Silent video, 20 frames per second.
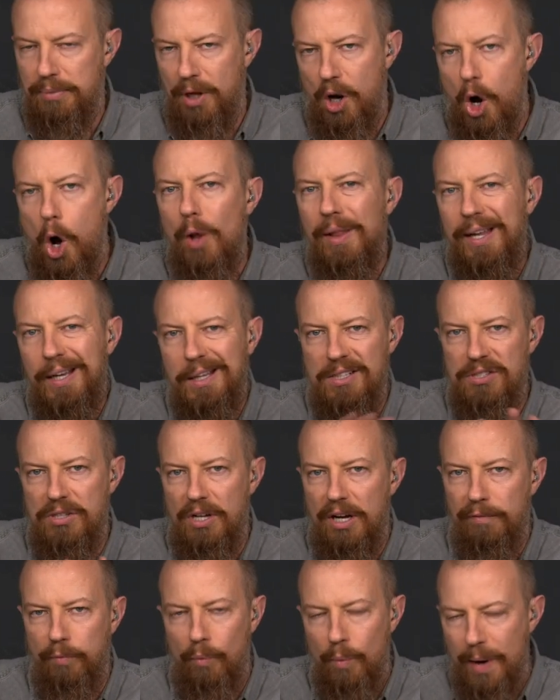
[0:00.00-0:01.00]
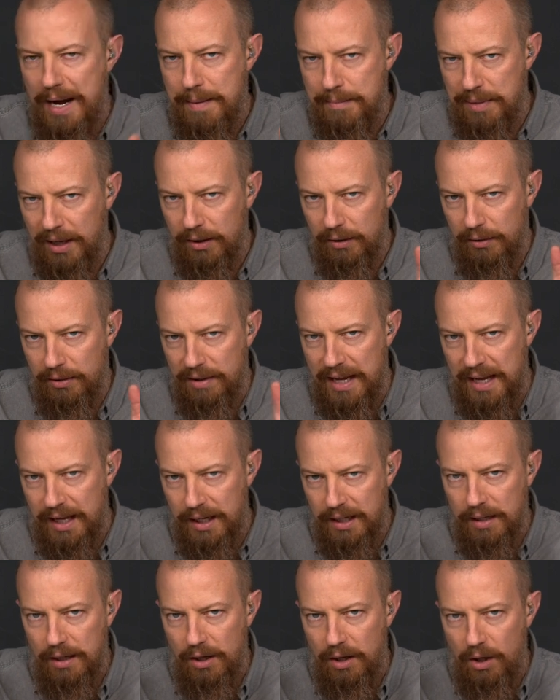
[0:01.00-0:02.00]
all that good stuff, way better
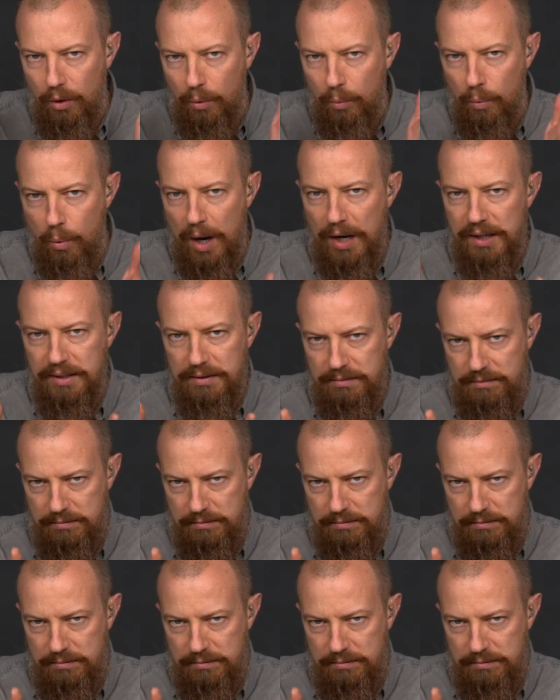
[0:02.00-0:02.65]
than what